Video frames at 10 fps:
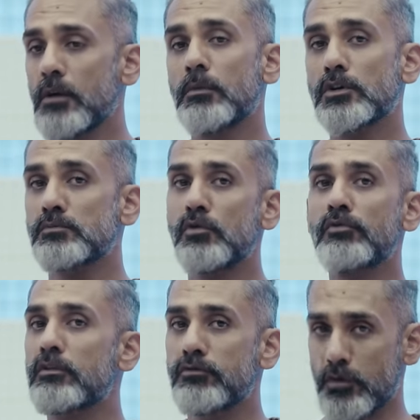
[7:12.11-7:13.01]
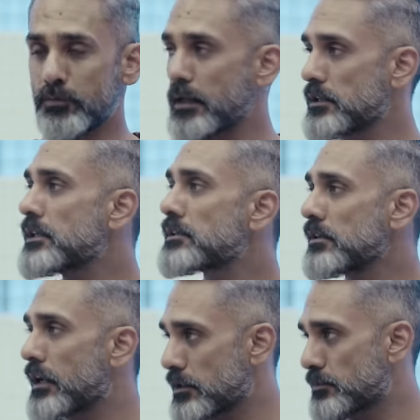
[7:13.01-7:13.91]
because moving foot pegs is
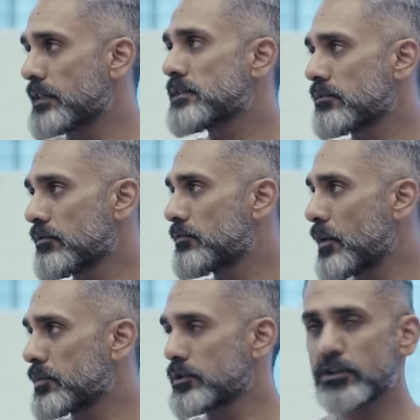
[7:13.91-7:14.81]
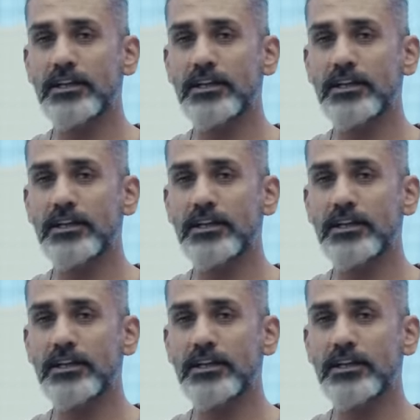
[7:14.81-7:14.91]
an expensive proposition.